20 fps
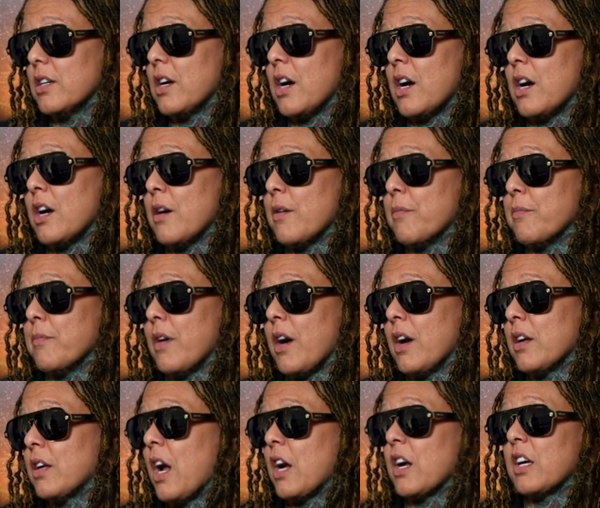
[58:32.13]
um,
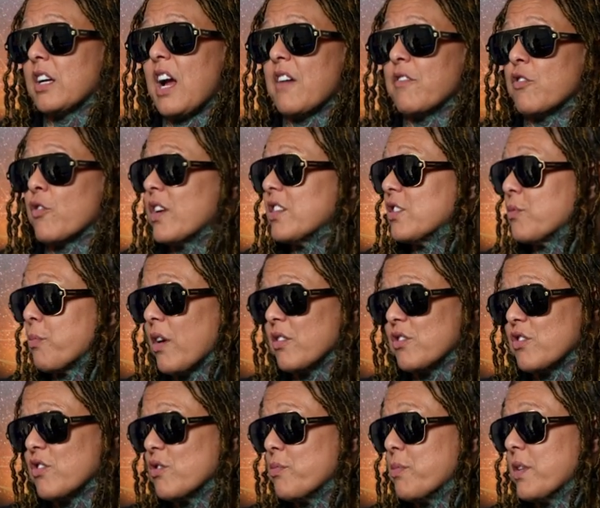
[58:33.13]
I, I, have great
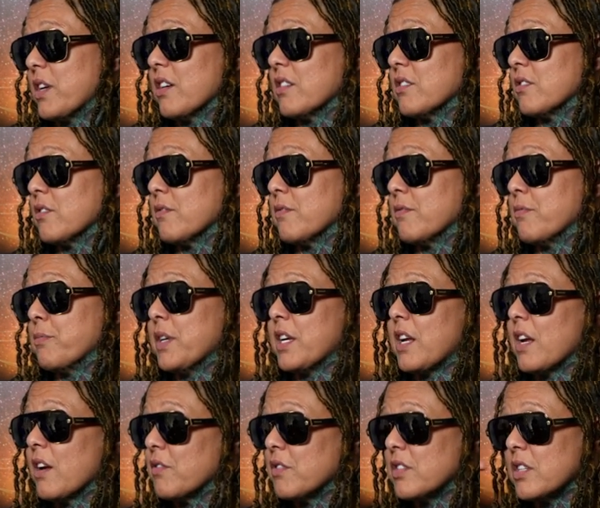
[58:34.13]
sponsors because of
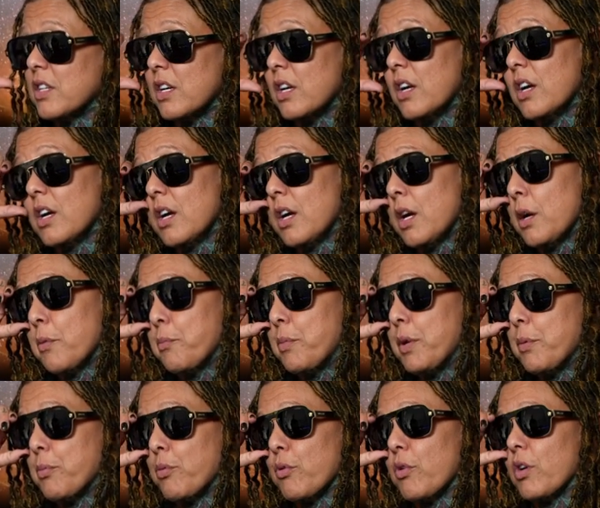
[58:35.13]
BKFC.
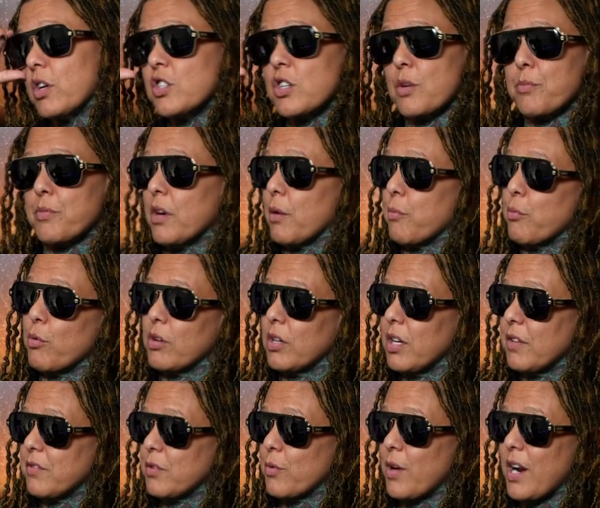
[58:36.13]
People are jumping on board
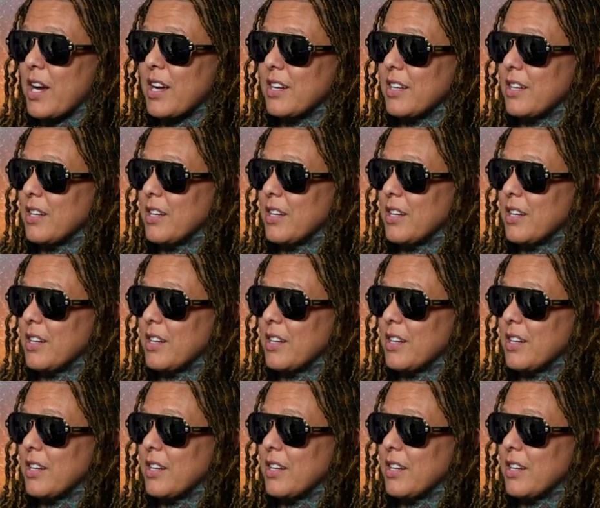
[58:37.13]
left and right.